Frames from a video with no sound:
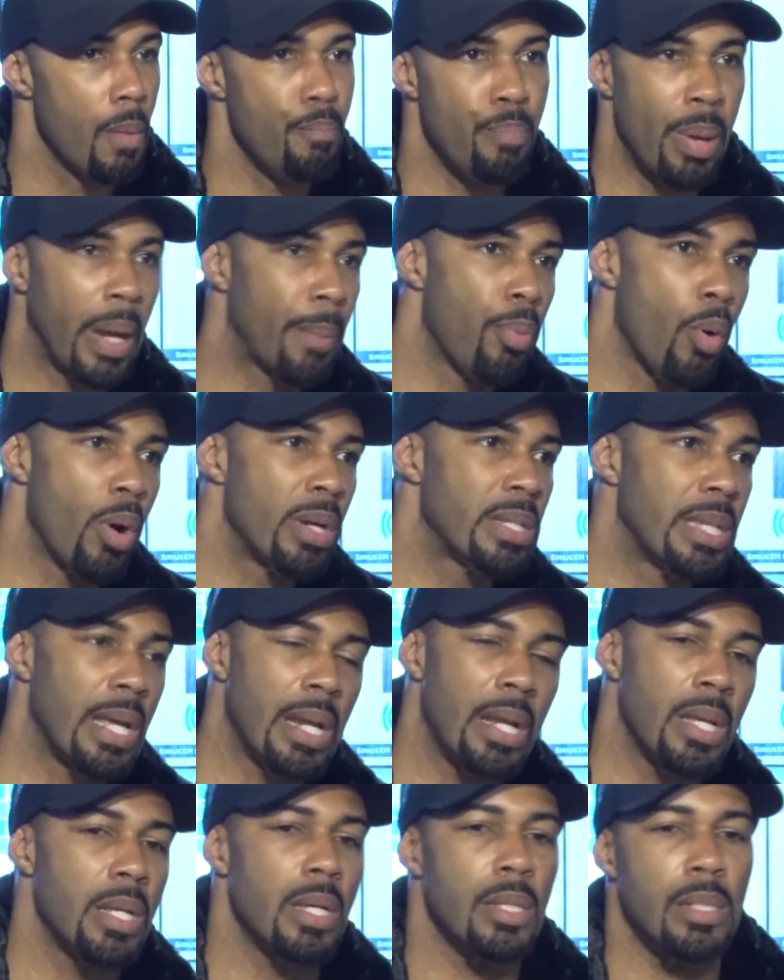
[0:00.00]
Big Boy
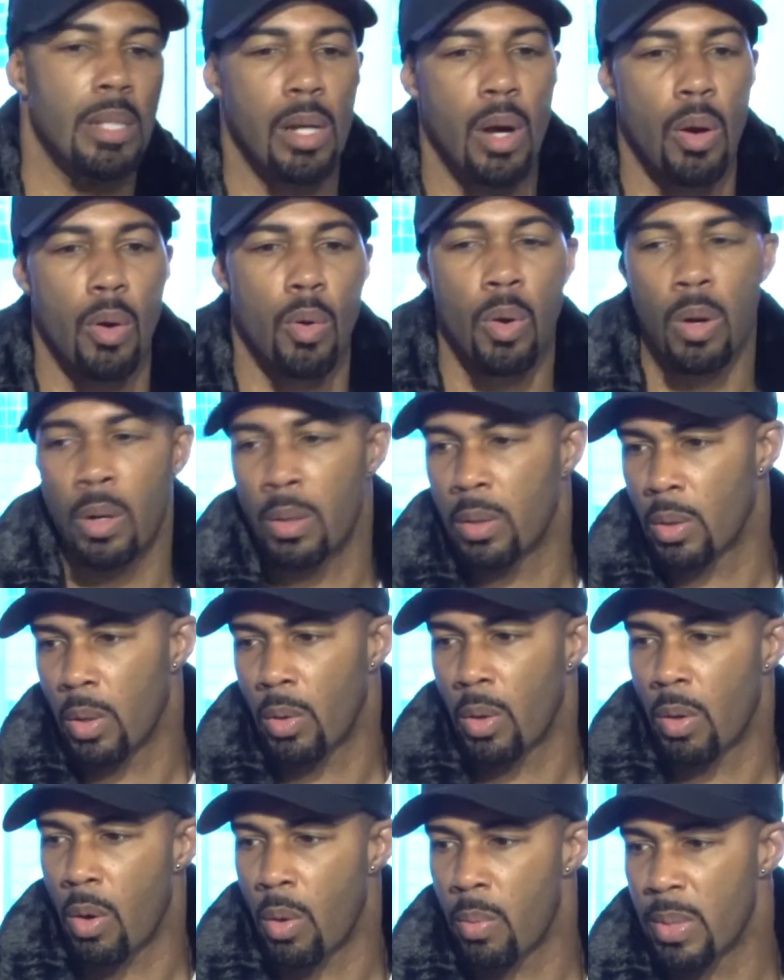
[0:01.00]
said it years ago,
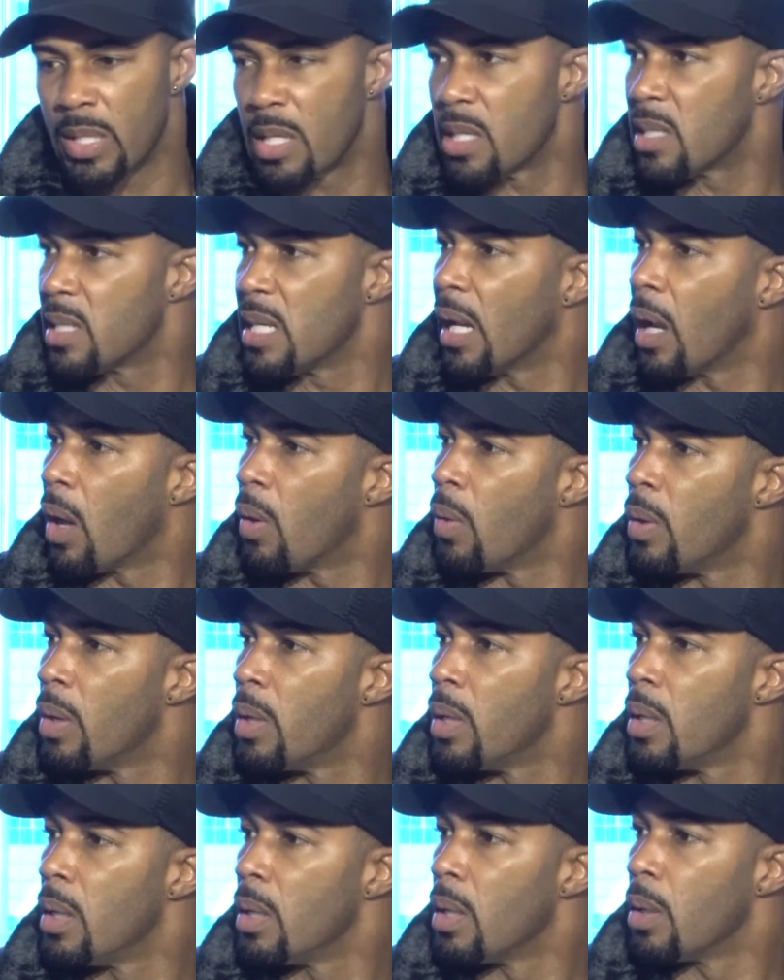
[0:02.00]
or was it CeeLo?
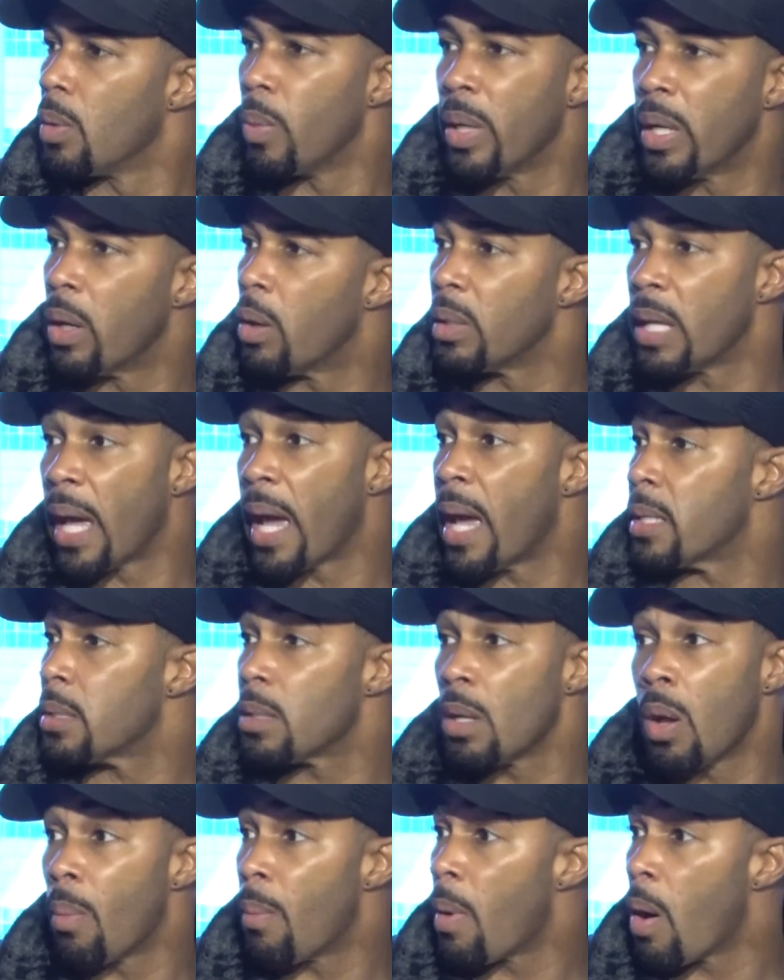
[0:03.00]
We don't dance
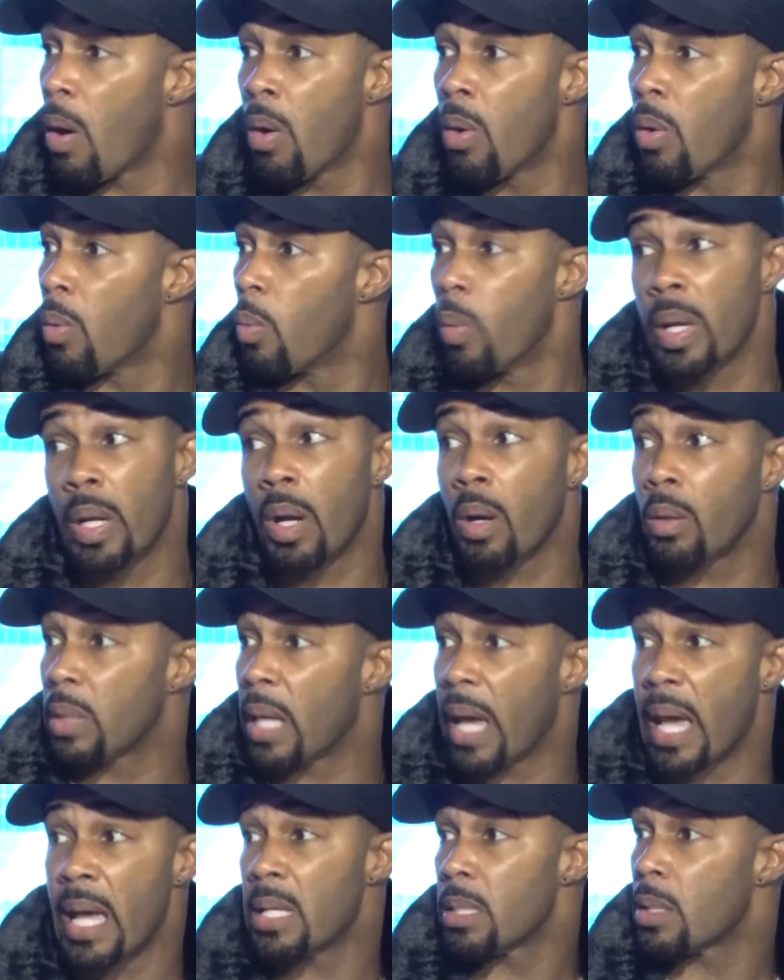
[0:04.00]
no more. We don't
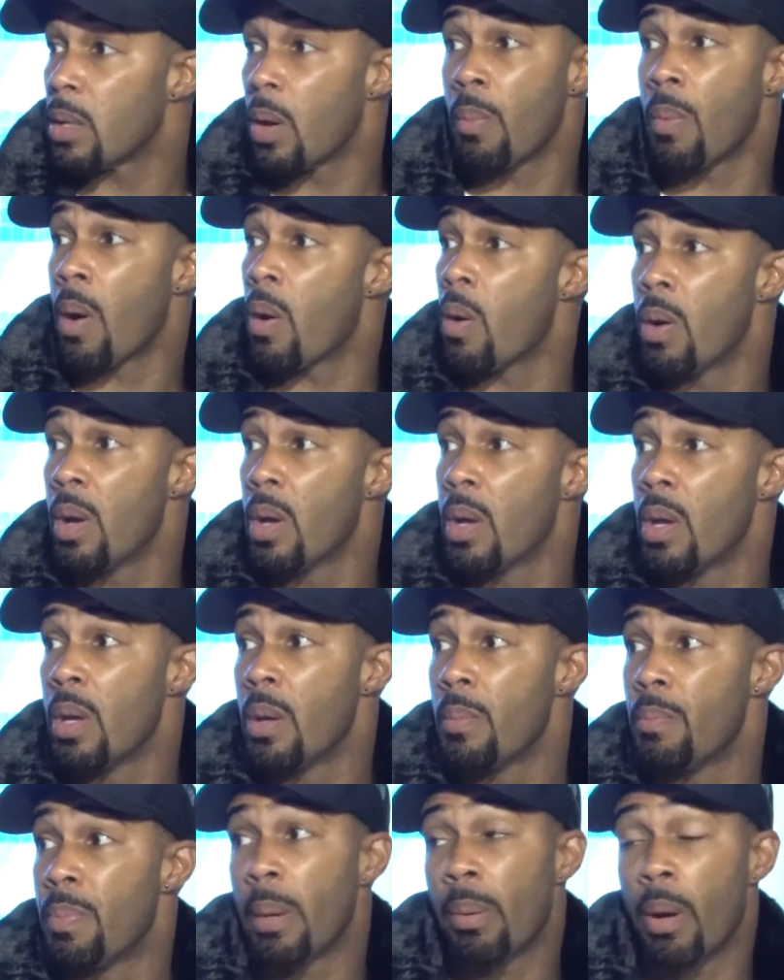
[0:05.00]
dance no more. Yeah.
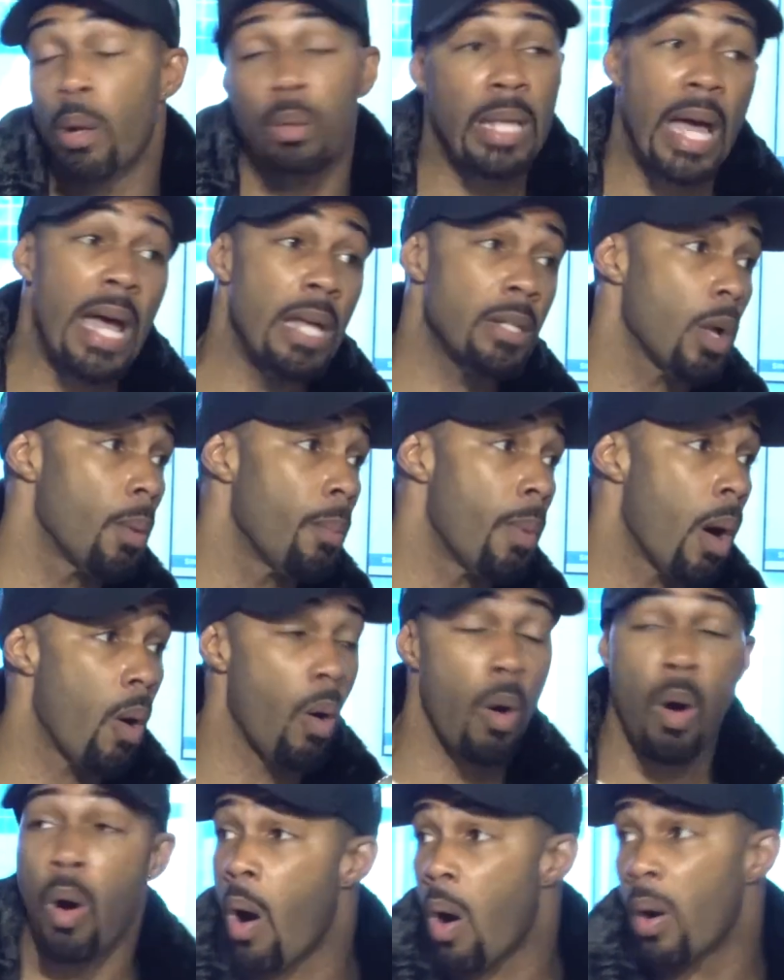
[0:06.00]
People don't dance no
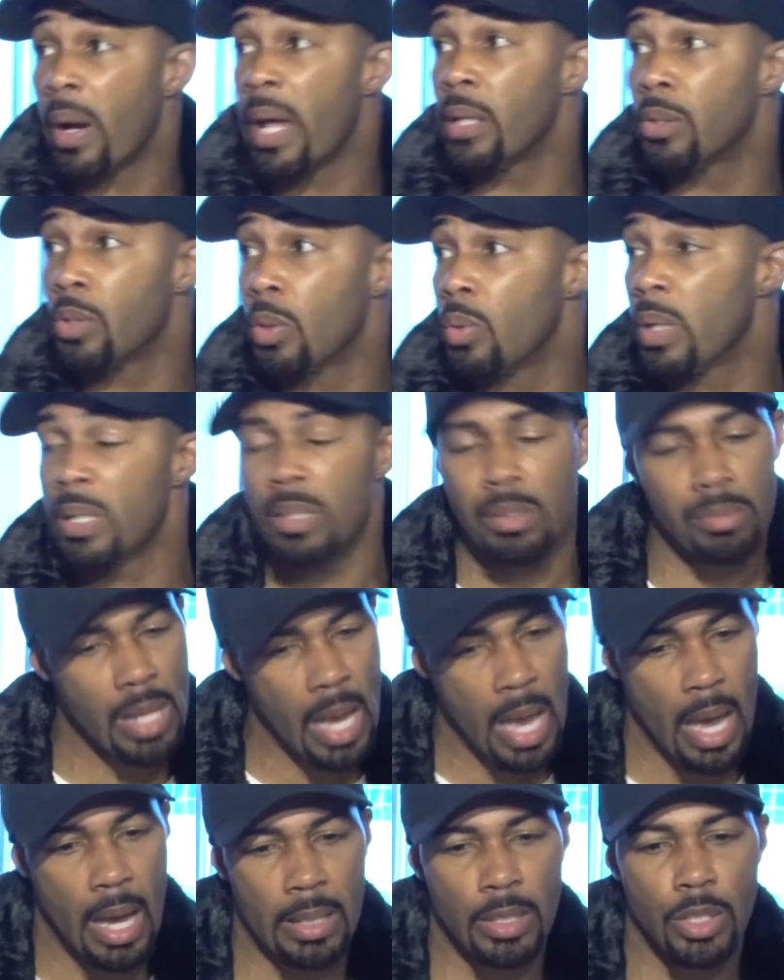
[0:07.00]
more. All they do is,
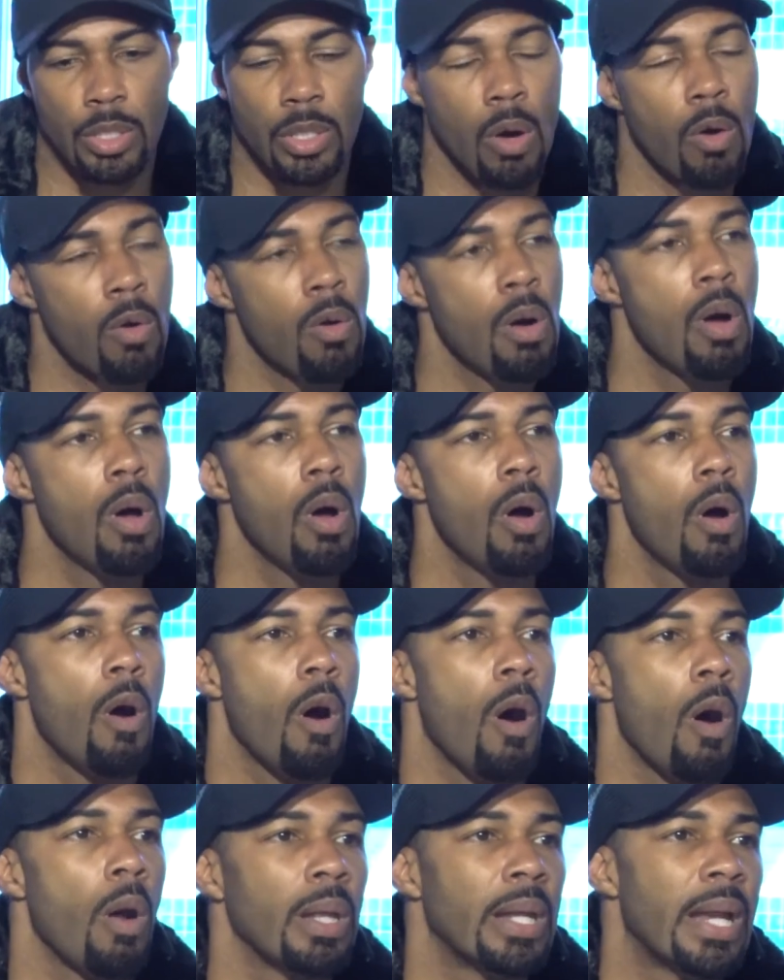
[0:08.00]
and so
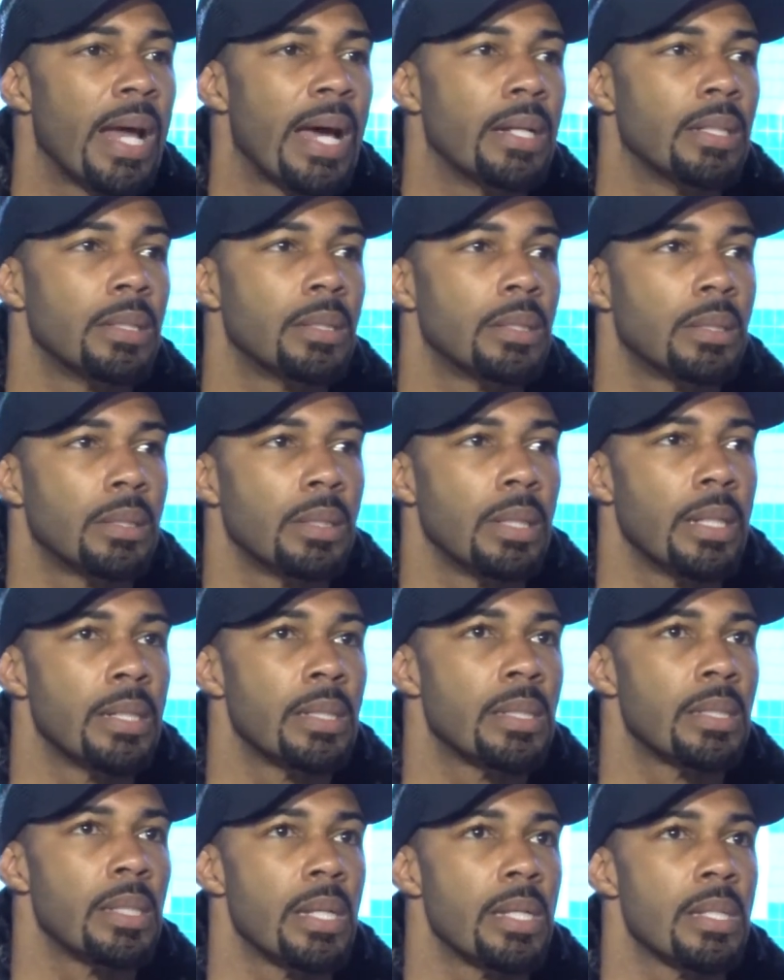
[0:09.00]
all of that
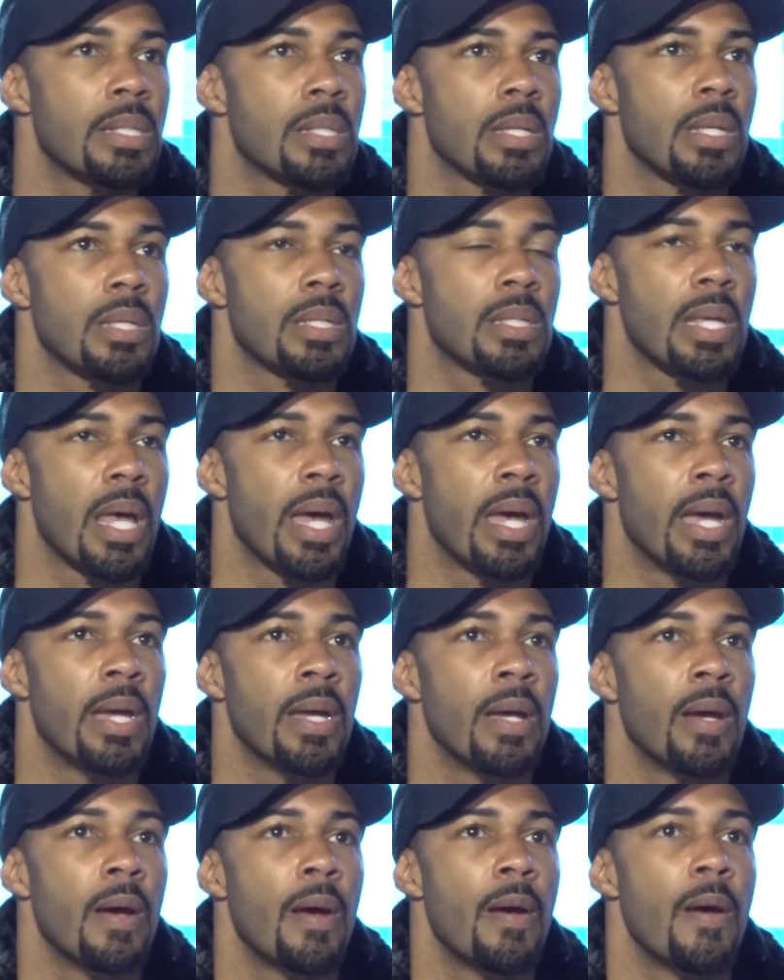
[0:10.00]
is to say